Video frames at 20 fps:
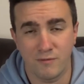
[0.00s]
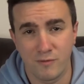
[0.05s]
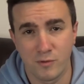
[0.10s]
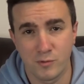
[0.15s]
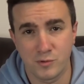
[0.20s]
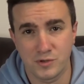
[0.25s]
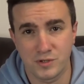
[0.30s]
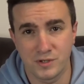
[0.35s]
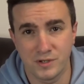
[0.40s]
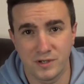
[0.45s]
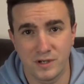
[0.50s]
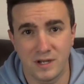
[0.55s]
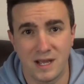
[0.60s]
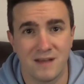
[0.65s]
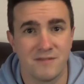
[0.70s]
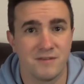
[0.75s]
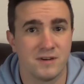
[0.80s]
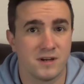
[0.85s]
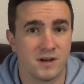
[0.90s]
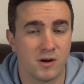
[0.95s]
fortunate,
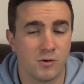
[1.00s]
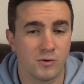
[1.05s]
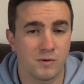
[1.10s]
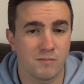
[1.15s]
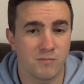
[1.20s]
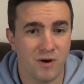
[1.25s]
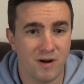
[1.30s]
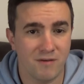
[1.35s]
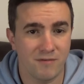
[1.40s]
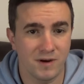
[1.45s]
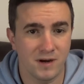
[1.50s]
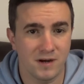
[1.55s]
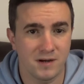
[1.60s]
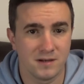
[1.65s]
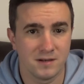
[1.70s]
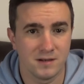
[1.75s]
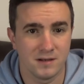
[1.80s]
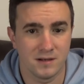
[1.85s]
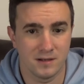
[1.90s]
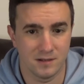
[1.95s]
having an older brother.
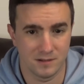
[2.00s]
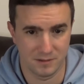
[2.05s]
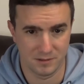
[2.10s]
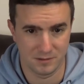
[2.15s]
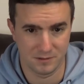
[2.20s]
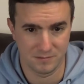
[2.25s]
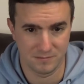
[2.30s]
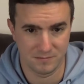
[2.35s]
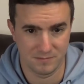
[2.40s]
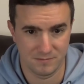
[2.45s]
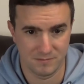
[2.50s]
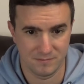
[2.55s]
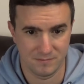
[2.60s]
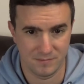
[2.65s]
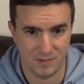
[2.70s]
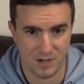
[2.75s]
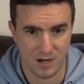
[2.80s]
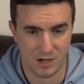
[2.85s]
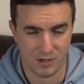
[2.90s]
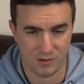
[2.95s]

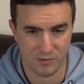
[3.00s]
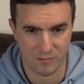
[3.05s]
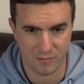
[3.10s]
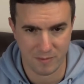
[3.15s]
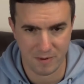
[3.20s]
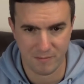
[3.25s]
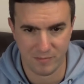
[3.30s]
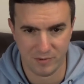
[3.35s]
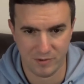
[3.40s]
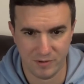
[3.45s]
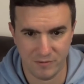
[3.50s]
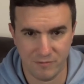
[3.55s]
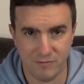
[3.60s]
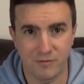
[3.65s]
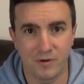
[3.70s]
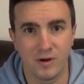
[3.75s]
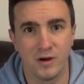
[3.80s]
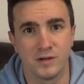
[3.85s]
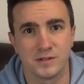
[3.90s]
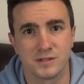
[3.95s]
I can remember the
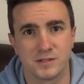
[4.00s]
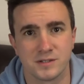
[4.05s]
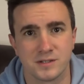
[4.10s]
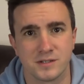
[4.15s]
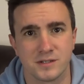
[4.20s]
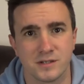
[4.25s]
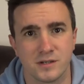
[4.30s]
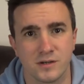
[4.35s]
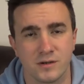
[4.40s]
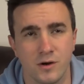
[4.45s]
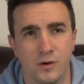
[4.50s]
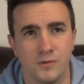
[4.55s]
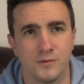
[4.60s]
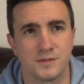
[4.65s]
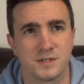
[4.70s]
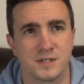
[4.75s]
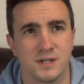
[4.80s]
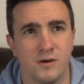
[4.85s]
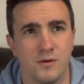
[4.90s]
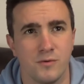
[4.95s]
first
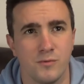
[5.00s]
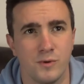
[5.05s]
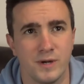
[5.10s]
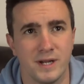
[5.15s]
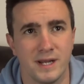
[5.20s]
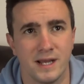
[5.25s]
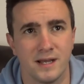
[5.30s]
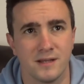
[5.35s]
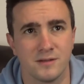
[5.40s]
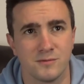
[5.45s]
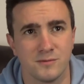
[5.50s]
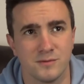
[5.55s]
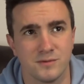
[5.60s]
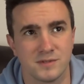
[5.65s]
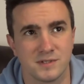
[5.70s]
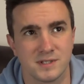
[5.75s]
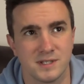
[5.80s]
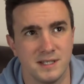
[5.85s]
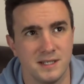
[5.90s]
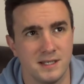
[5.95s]
console we had
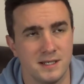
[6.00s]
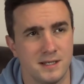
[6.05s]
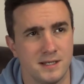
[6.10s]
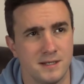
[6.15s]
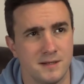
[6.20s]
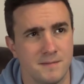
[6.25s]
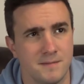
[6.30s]
was the